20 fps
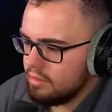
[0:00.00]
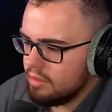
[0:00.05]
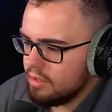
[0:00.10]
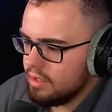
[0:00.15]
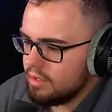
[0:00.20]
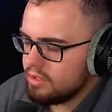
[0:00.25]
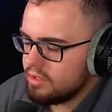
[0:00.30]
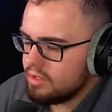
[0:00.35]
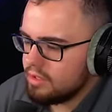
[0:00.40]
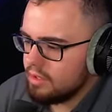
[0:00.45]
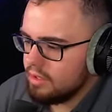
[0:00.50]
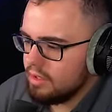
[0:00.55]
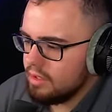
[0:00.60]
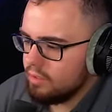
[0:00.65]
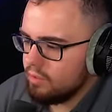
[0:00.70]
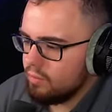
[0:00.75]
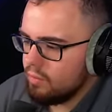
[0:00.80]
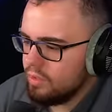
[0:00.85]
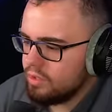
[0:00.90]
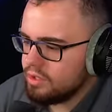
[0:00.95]
It's
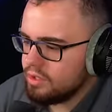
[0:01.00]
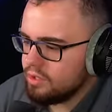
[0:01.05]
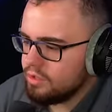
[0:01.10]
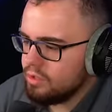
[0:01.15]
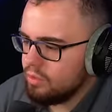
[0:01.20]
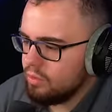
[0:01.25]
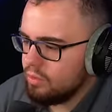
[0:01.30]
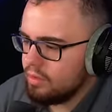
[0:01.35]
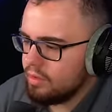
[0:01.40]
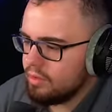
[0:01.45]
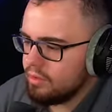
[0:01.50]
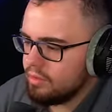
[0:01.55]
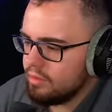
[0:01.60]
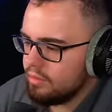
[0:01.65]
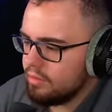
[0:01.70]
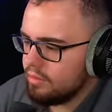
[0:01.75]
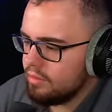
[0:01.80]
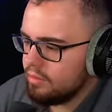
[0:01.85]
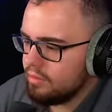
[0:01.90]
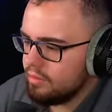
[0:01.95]
it. What is it doing?
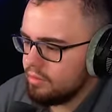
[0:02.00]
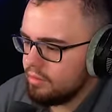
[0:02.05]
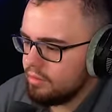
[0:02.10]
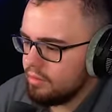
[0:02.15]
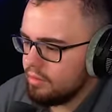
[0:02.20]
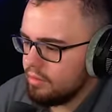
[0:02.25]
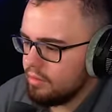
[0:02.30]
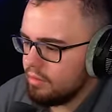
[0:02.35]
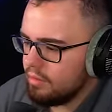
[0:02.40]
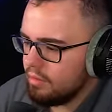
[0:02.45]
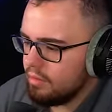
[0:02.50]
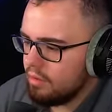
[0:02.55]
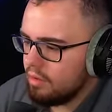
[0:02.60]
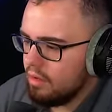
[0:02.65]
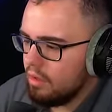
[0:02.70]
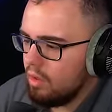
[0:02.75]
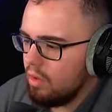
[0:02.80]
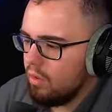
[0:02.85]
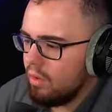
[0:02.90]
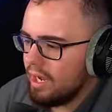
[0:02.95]
Gotcha, birdie.
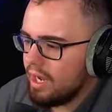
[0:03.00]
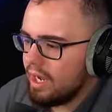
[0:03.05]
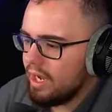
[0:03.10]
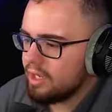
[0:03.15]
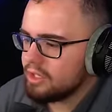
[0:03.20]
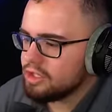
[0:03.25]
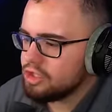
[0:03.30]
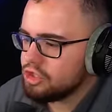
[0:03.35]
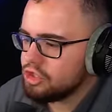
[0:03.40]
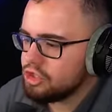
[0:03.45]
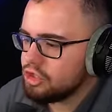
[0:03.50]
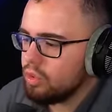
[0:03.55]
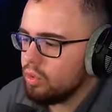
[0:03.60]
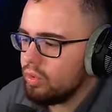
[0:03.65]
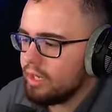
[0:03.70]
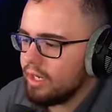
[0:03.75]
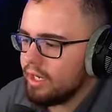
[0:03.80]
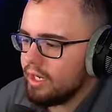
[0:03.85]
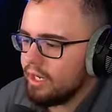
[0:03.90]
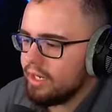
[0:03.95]
Oh, I gotta shoot
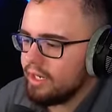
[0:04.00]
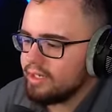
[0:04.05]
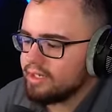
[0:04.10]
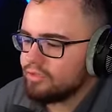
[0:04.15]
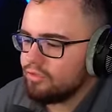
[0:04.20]
it, and it's